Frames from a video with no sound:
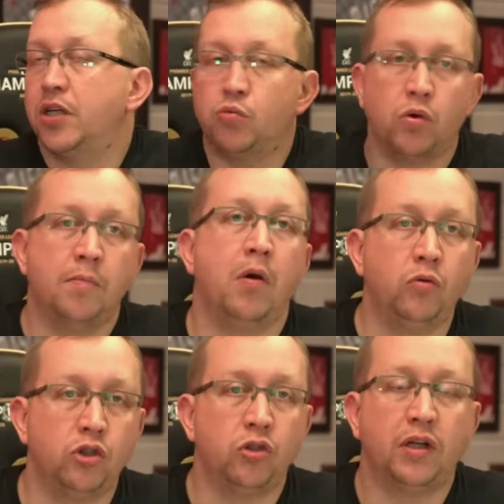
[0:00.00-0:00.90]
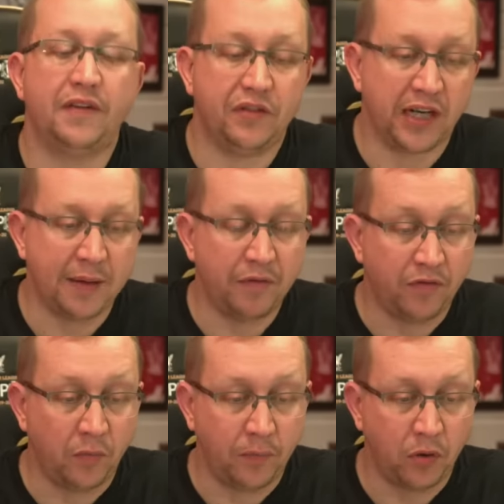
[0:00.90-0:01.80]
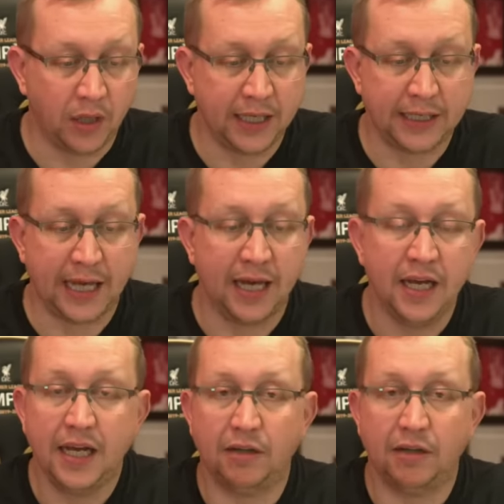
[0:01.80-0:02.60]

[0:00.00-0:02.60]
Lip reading: Because we're emotional after a game of football like that.